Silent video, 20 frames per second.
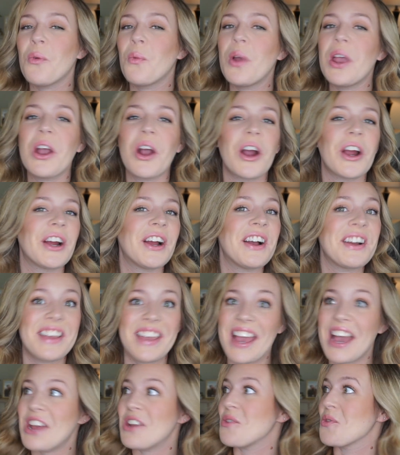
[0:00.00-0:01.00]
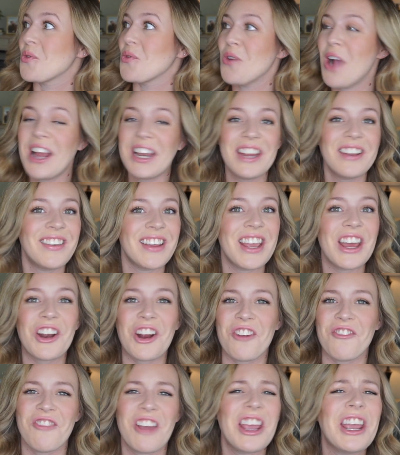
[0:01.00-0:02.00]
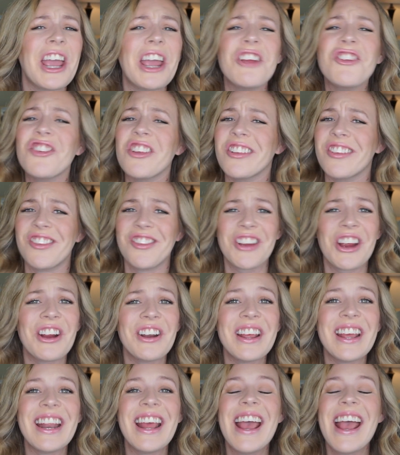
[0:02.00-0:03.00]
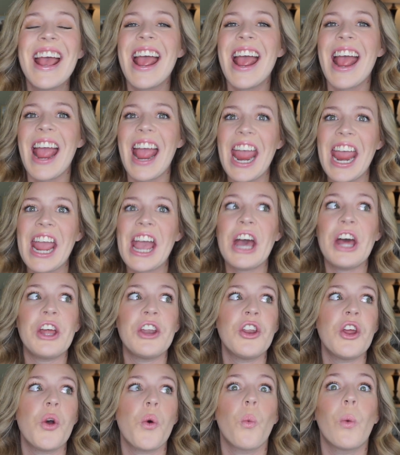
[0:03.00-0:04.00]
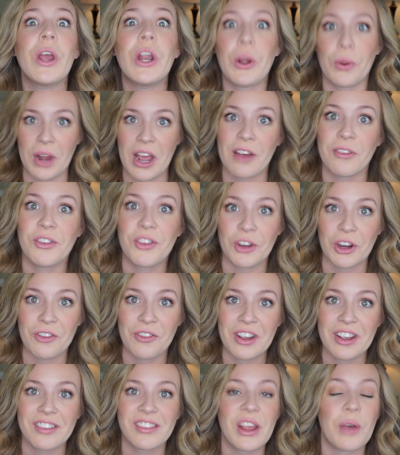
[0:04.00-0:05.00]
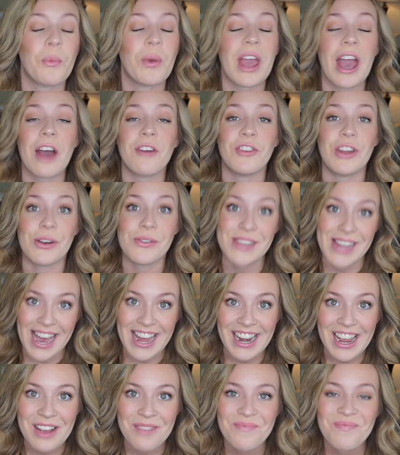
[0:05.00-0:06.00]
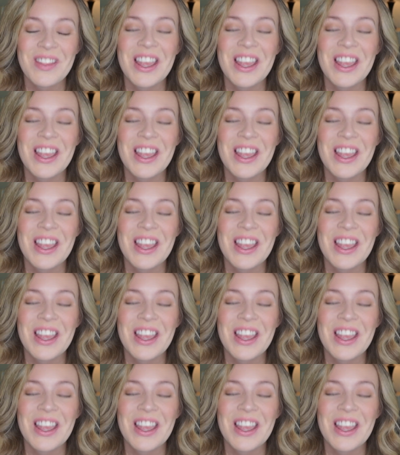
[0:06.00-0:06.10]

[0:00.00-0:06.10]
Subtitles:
We are, again, ready to get our vacation started, and we don't have service and we have no data.